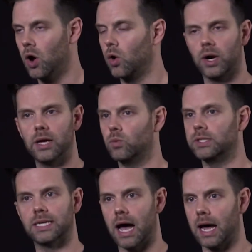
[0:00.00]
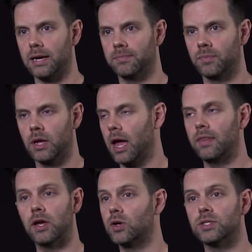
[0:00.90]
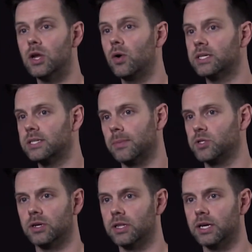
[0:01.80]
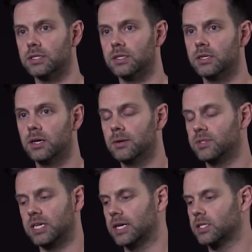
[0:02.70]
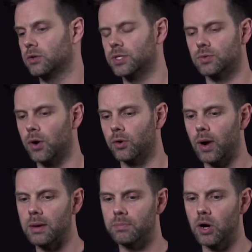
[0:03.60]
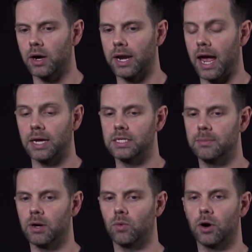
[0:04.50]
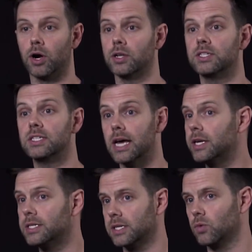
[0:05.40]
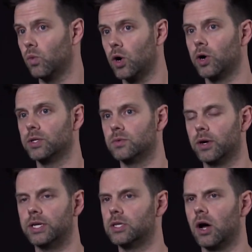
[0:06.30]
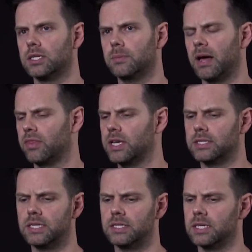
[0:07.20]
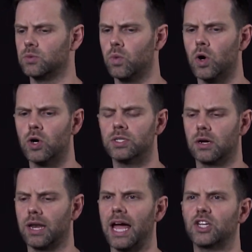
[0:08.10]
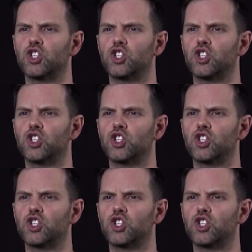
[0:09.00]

or it will die. And there is no exception to this. C.S. Lewis wrote a great book, an academic work called Studies in Words, where he talks about this. He says words are like